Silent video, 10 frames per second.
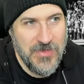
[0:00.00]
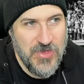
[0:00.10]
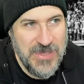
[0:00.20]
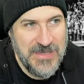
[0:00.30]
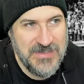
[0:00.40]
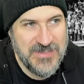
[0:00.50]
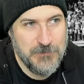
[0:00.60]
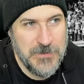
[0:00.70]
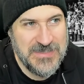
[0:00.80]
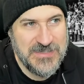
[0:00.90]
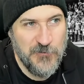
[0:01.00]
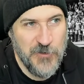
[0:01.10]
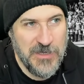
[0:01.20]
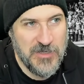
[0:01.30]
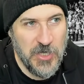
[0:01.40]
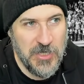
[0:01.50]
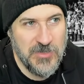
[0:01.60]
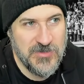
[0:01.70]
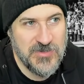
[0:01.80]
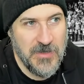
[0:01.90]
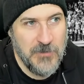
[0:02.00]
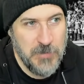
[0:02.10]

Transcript: these specific colors